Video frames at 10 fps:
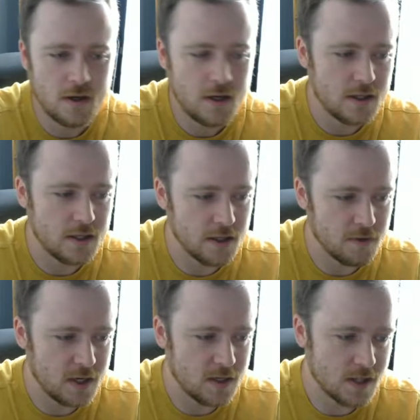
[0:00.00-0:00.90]
the other
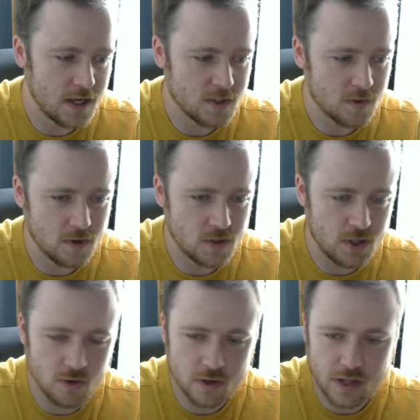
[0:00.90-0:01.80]
mini sets where there's
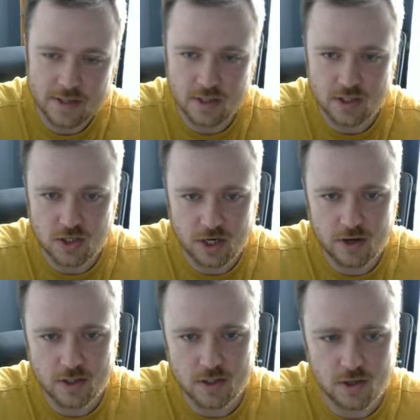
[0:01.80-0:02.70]
2 class
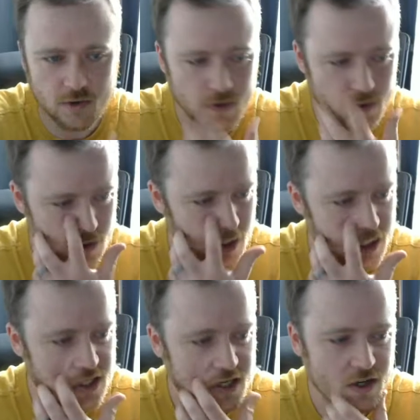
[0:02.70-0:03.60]
legendaries and 2 neutral
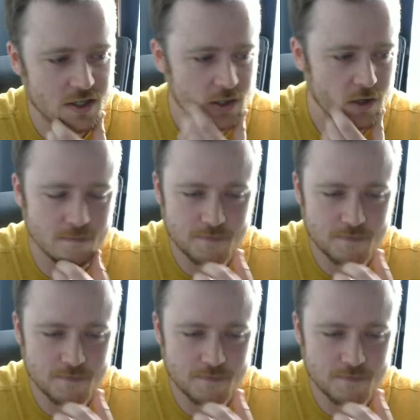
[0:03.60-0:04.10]
legendaries. So